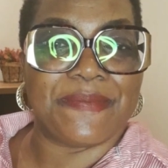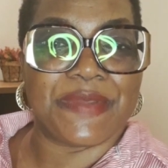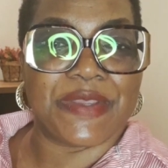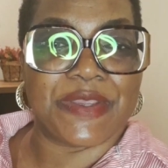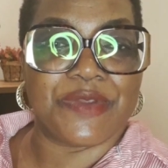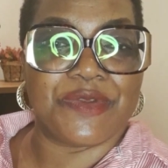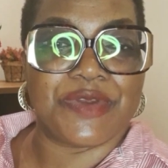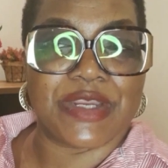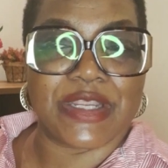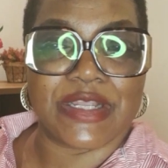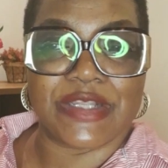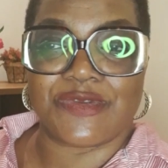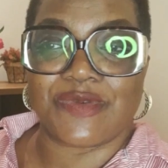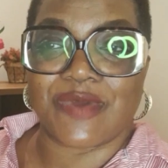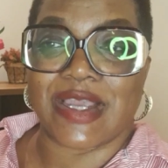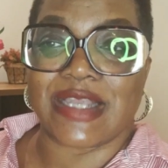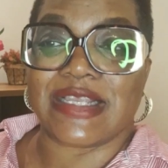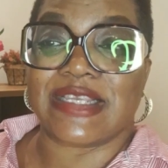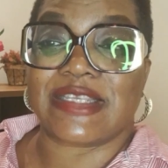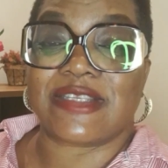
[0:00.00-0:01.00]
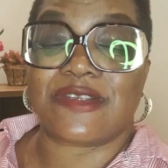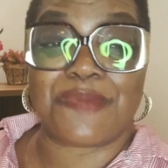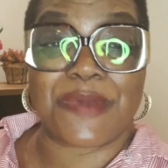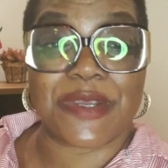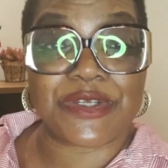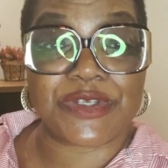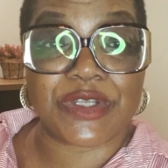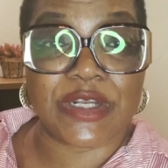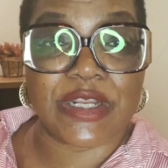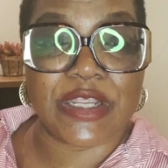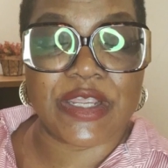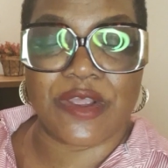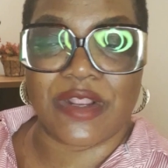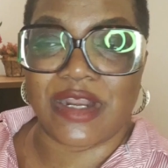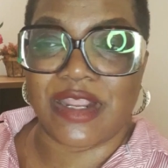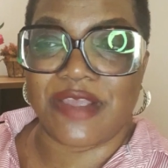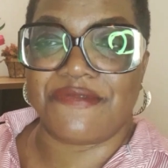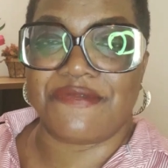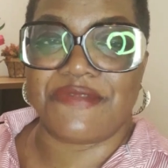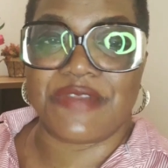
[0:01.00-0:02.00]
ingredients right, especially your
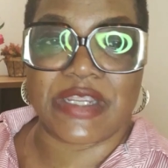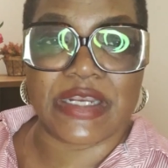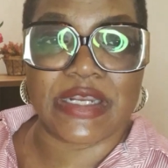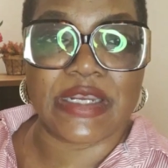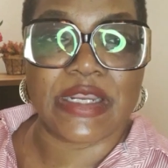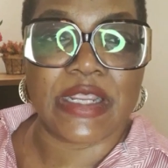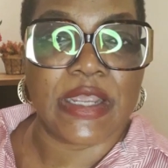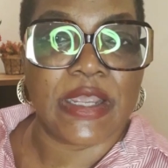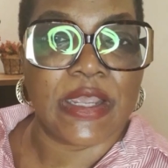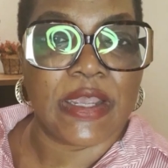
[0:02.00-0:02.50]
leavening